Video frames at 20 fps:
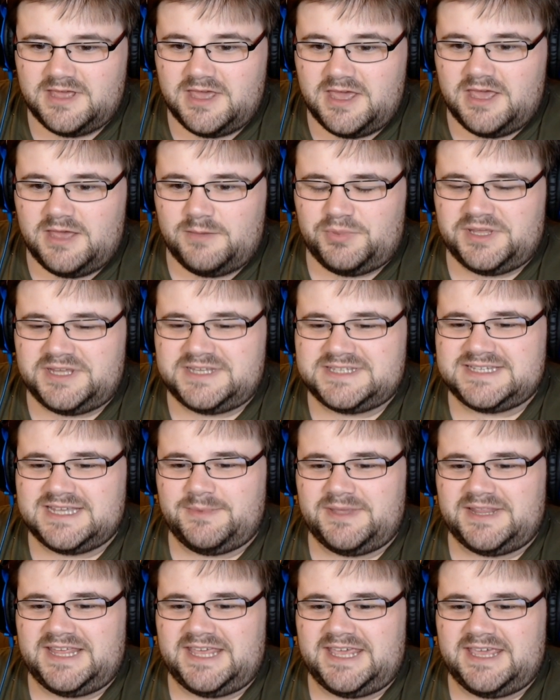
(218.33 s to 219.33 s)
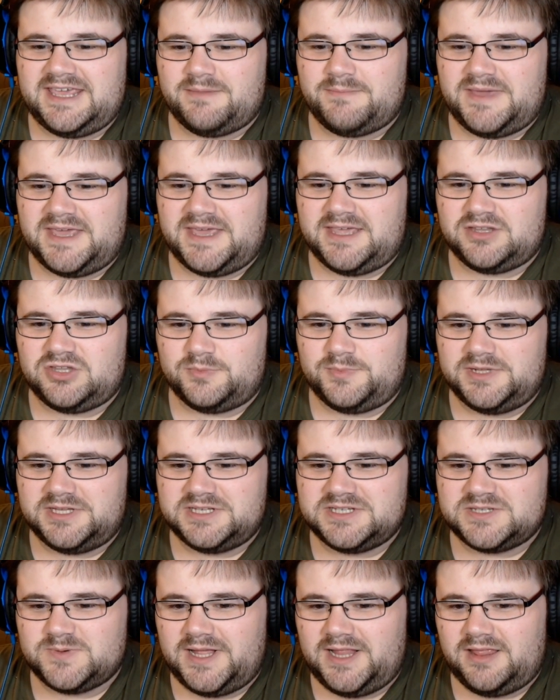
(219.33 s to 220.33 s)
Please tell me that he can make a double
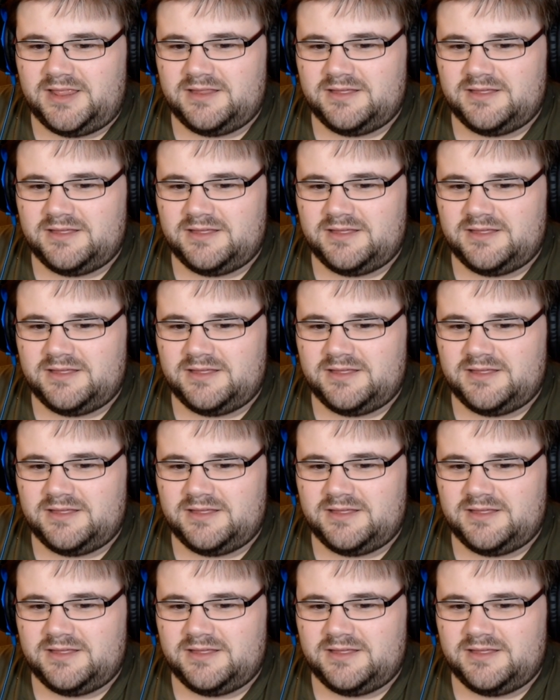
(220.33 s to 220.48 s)
as well.